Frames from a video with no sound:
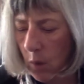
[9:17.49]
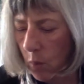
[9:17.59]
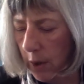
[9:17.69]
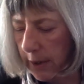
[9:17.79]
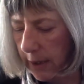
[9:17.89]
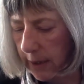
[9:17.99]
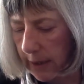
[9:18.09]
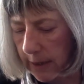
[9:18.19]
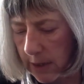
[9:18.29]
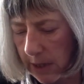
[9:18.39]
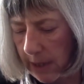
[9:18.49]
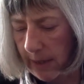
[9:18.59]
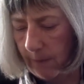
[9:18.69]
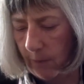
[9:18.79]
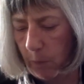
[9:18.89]
Working in
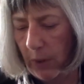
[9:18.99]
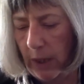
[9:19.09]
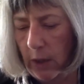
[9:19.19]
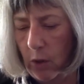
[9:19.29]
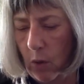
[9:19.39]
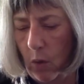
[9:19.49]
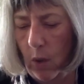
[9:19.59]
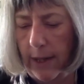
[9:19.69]
teams, bringing your